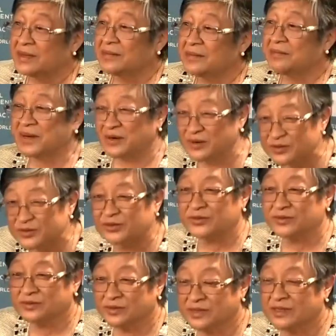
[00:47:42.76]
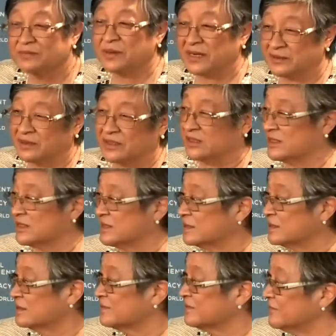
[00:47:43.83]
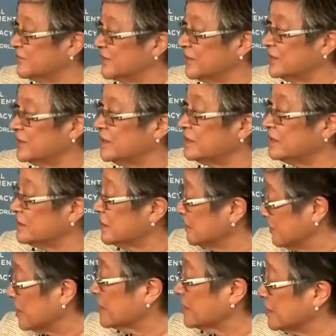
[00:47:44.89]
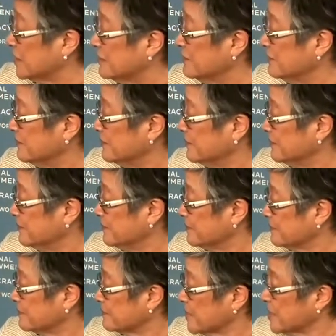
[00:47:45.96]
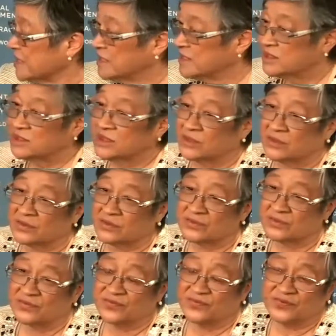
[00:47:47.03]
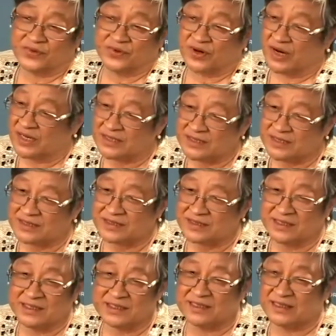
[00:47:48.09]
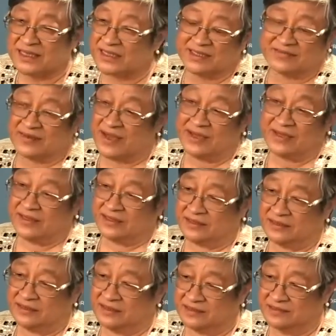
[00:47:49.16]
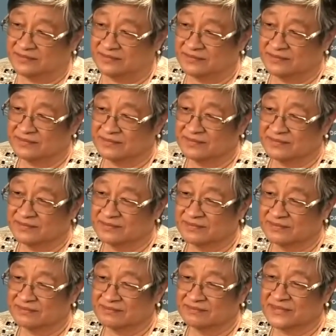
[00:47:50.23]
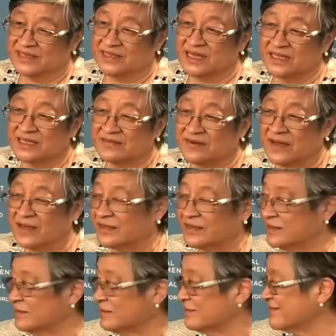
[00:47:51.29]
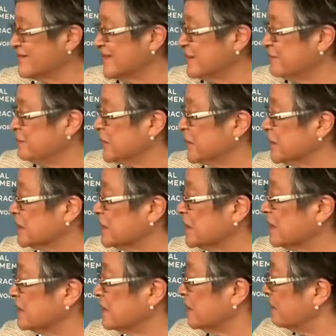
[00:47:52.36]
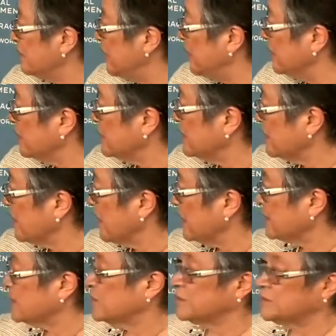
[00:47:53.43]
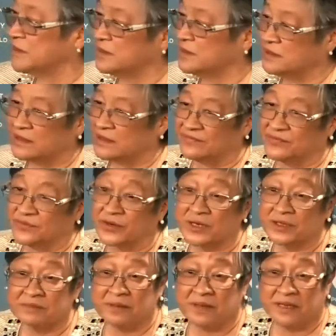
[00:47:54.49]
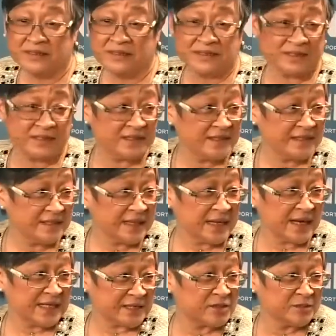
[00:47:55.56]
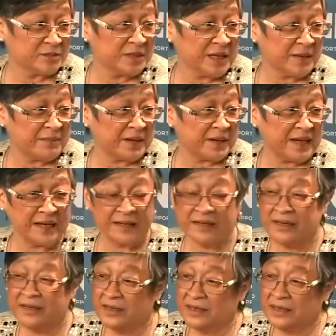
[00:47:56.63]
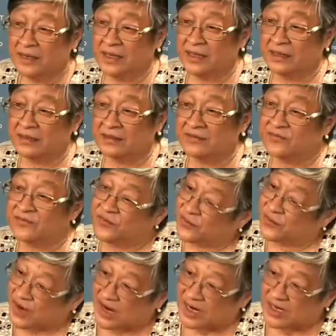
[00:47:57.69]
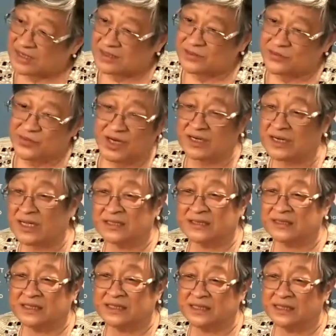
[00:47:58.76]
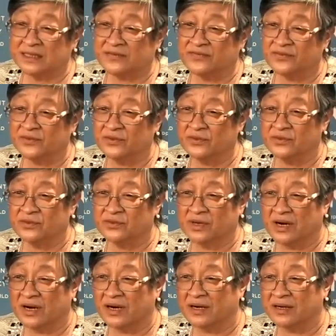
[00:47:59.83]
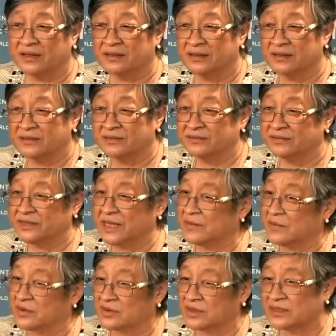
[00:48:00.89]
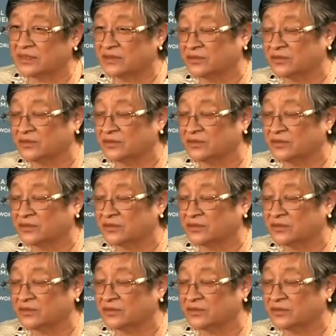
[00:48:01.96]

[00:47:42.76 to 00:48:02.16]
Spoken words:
but also impact us very directly. So for us, it's not dividing us. It's not dividing, because the policy has to be a foreign policy that has to be applied. And for us, we are not seeing if you are Democrats or